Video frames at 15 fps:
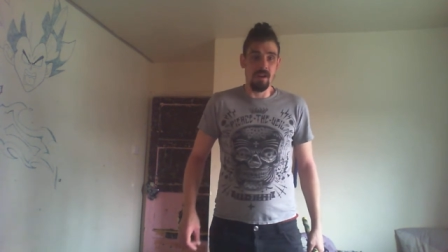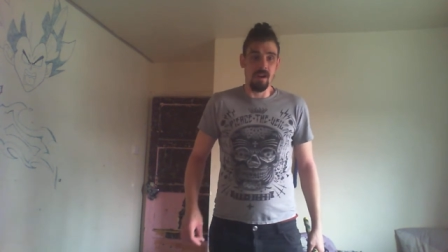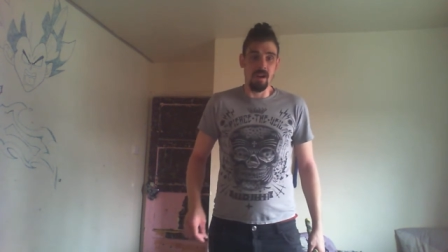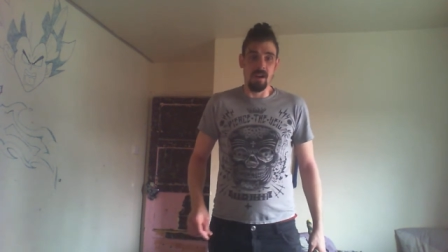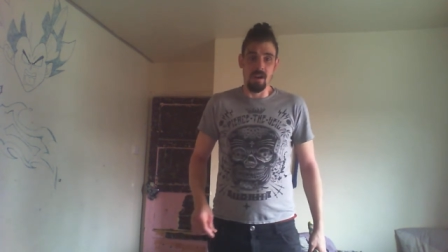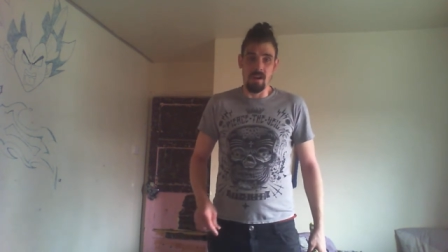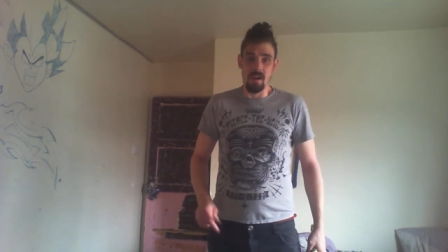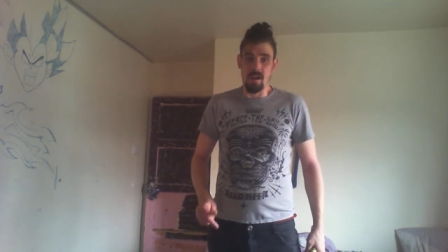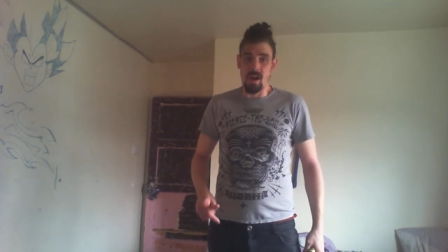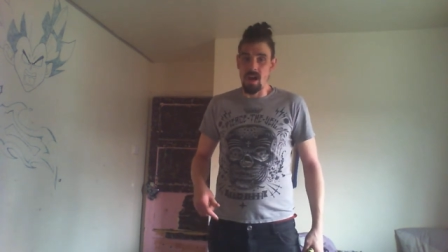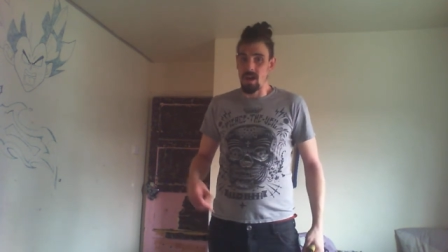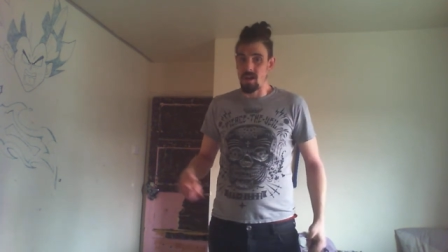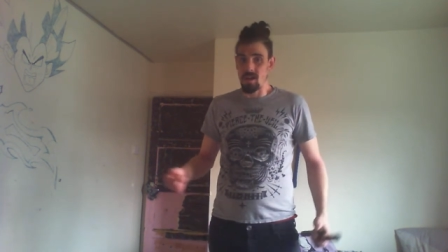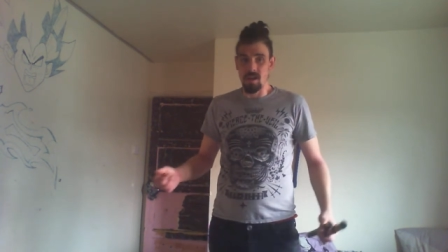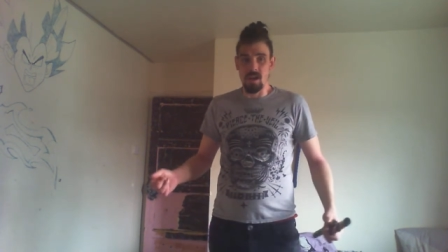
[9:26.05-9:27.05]
Um,
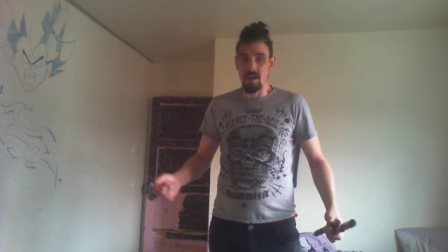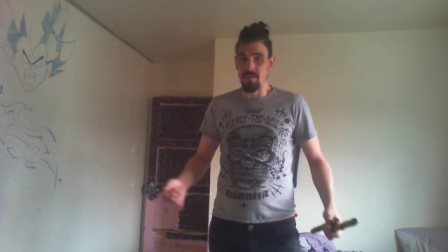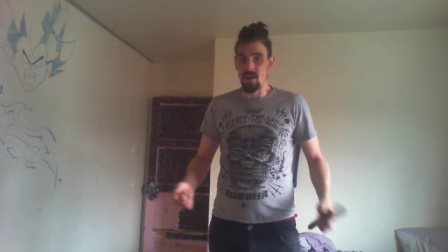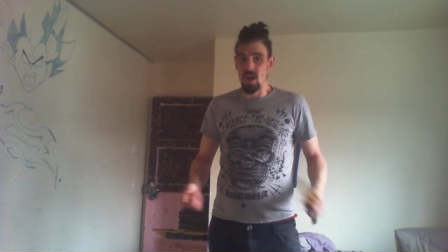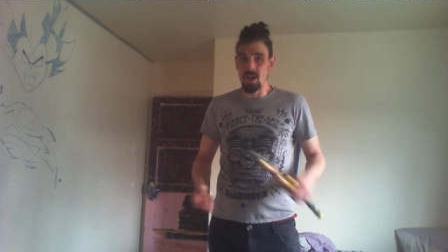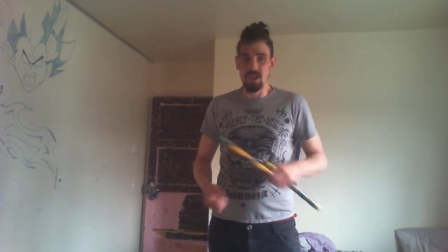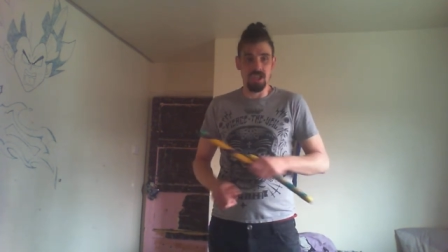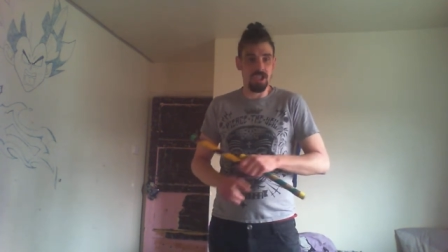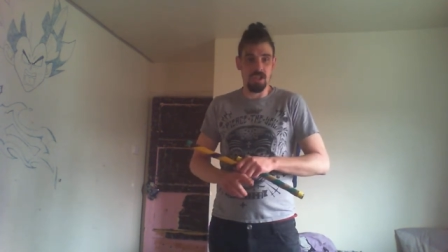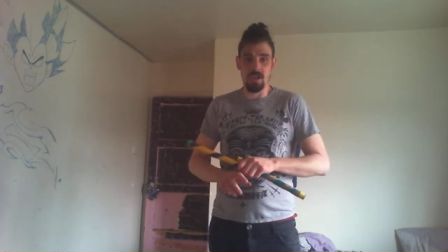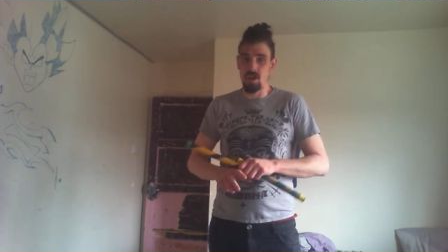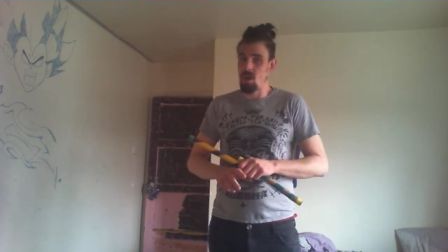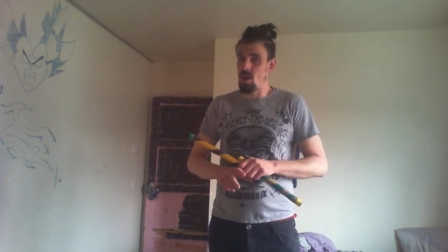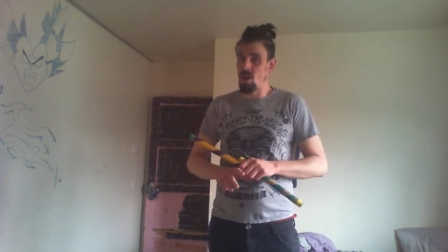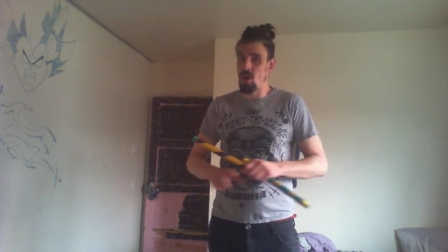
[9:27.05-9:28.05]
I'm going to cover
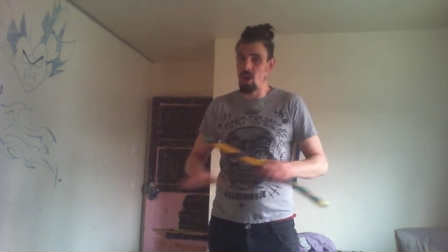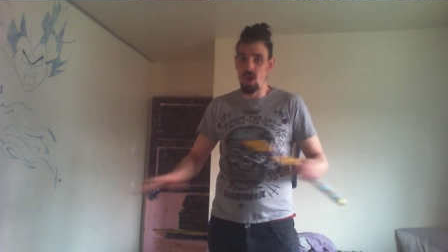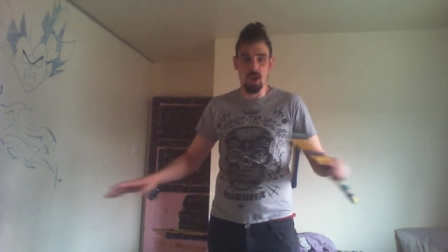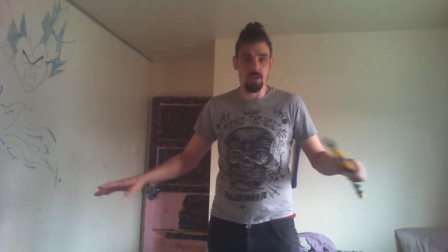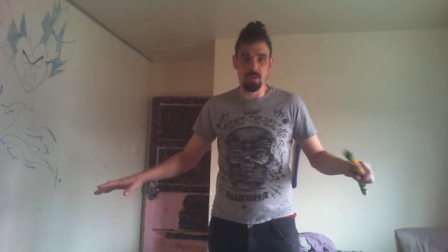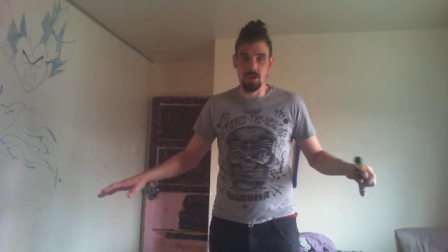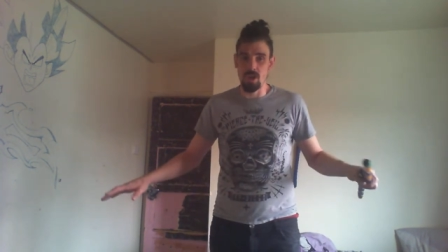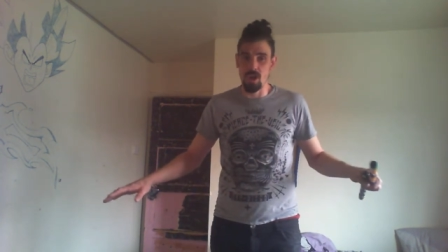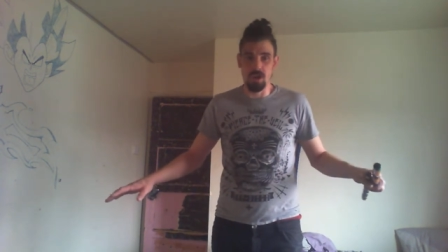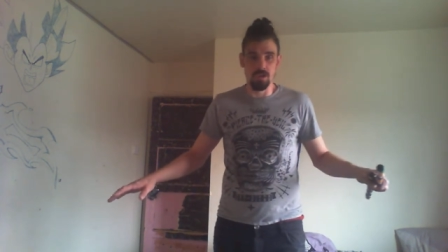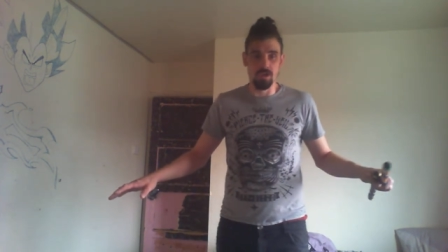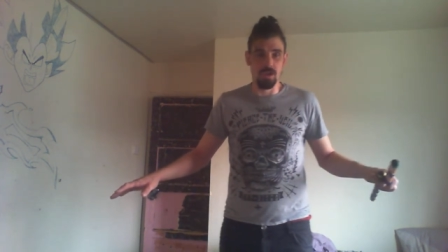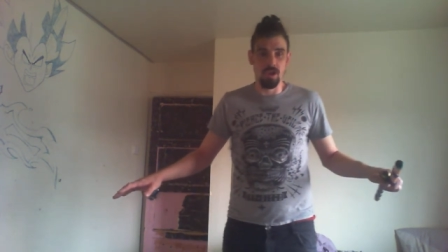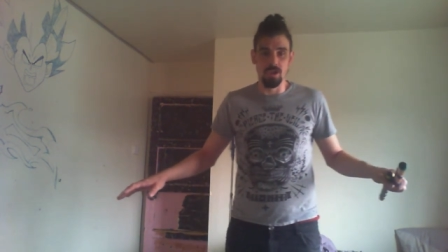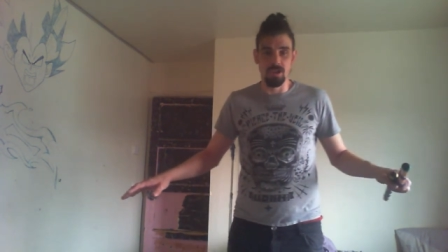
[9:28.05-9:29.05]
loads and loads
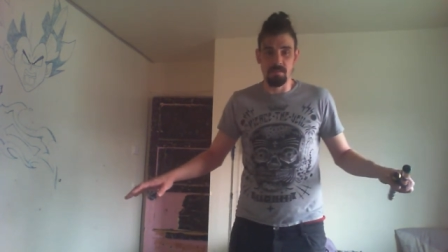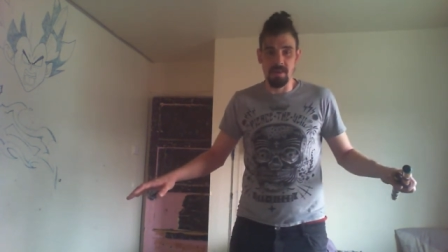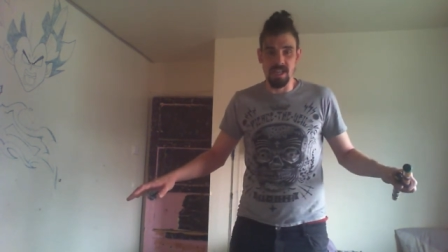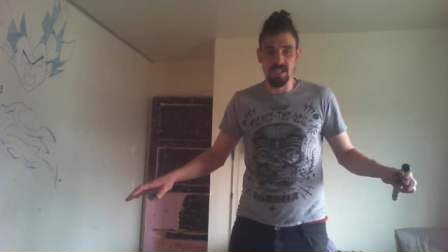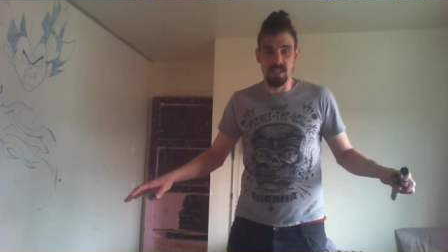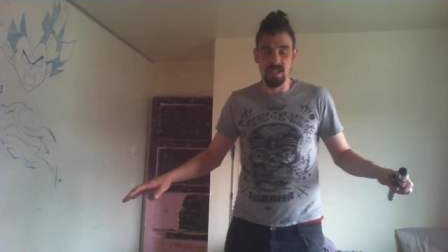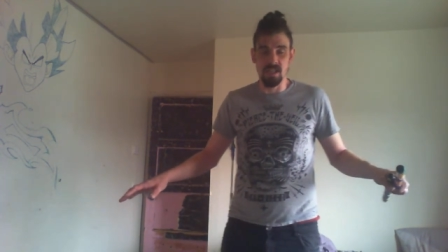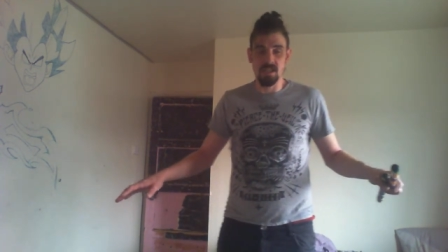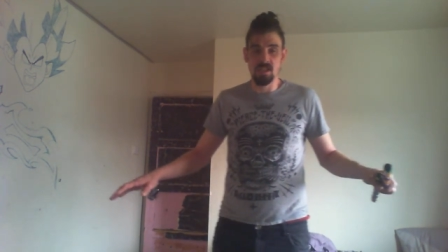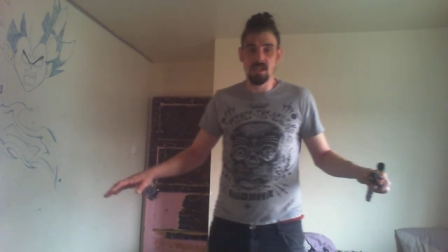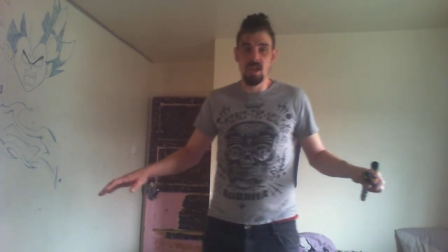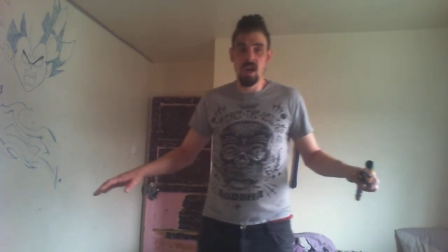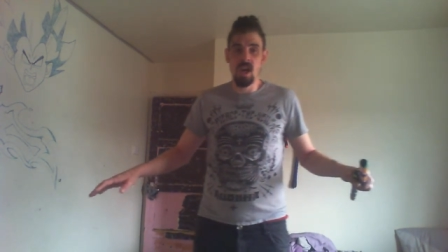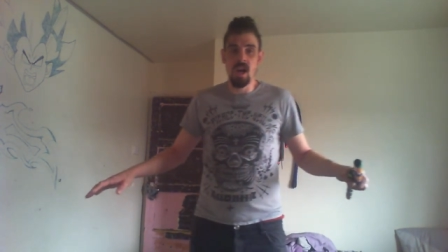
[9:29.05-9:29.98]
and loads of basics